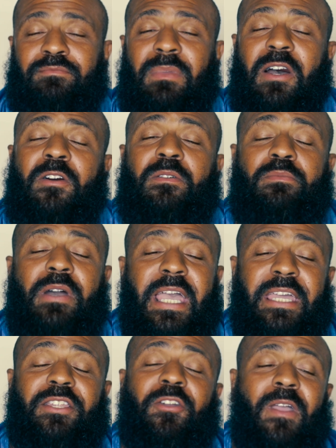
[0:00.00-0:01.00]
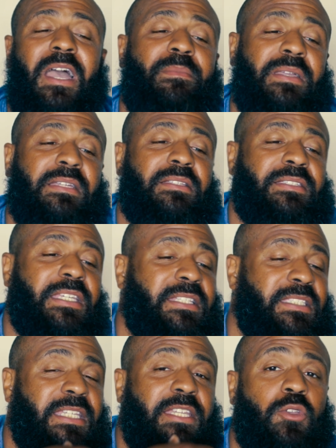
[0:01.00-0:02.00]
My homeboy had to grab me.
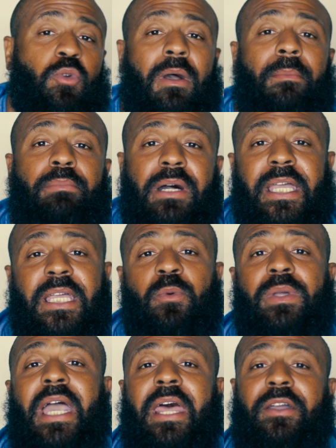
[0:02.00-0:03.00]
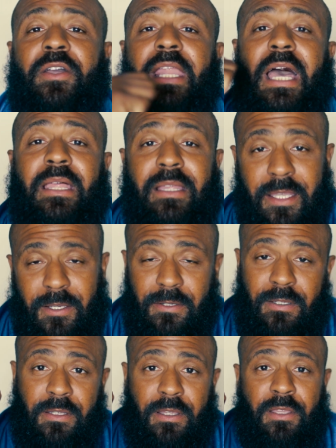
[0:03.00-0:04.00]
DT, you are buggy. We gotta get out of here.
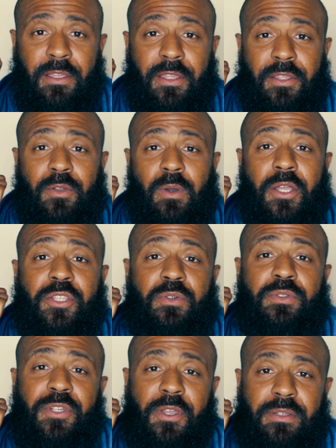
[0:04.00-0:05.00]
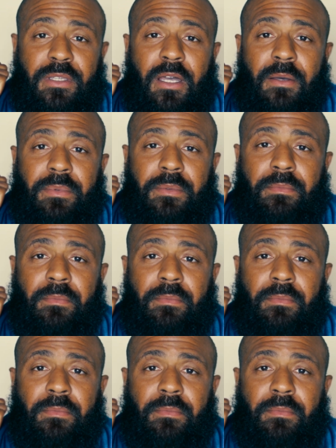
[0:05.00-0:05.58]
You are too turned up.